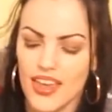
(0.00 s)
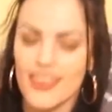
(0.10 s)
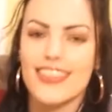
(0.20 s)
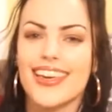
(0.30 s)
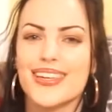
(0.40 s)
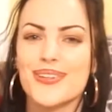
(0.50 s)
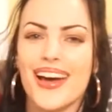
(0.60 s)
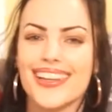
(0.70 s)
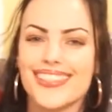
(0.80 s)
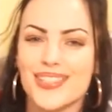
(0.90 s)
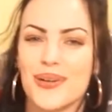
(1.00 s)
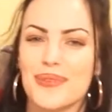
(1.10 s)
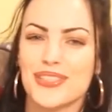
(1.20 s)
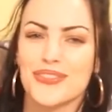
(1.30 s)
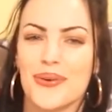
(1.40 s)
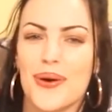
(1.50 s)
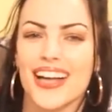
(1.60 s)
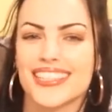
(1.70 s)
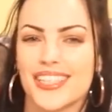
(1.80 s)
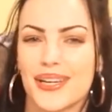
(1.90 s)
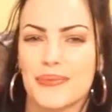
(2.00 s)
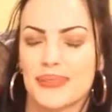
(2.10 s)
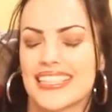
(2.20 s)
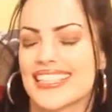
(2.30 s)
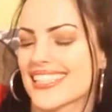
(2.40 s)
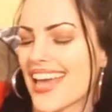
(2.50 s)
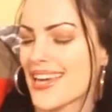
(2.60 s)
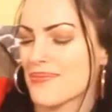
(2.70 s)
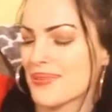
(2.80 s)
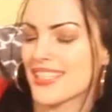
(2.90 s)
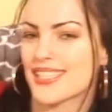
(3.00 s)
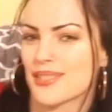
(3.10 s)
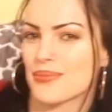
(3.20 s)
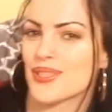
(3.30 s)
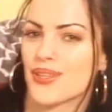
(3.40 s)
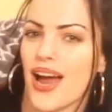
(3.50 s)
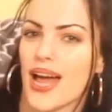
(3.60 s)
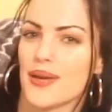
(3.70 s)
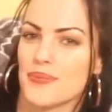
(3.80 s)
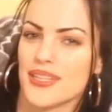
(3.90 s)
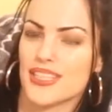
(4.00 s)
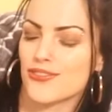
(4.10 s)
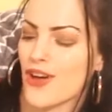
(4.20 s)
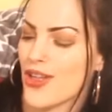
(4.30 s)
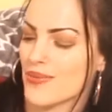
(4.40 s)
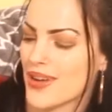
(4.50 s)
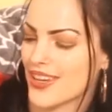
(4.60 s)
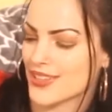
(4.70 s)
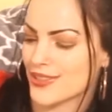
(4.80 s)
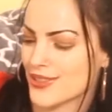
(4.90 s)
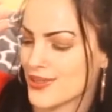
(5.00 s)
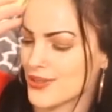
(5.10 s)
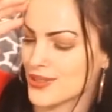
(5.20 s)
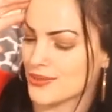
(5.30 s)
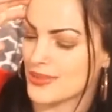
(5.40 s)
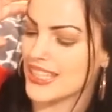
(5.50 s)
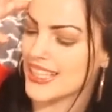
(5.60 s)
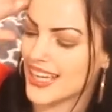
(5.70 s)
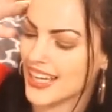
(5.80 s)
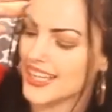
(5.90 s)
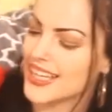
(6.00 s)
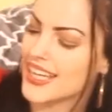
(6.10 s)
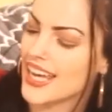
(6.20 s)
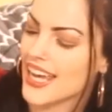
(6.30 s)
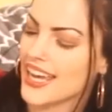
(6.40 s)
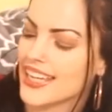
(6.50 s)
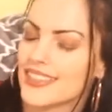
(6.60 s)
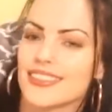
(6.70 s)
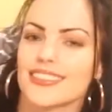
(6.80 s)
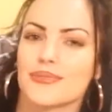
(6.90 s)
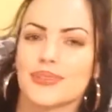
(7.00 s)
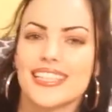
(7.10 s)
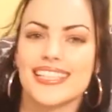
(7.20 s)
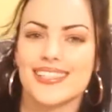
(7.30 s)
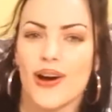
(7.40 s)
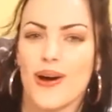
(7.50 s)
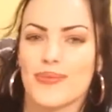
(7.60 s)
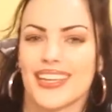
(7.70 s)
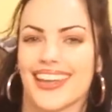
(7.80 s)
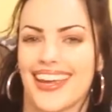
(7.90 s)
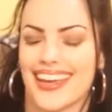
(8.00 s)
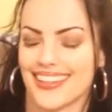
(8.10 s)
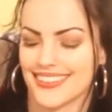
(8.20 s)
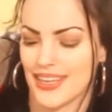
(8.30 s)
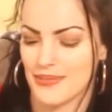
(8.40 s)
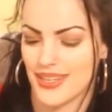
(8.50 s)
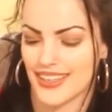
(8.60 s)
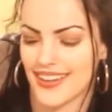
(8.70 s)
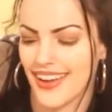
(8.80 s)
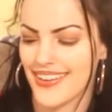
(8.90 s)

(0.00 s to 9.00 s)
Thank you guys so much for watching. Please like, please subscribe, please follow my other social media, and please comment and let me know.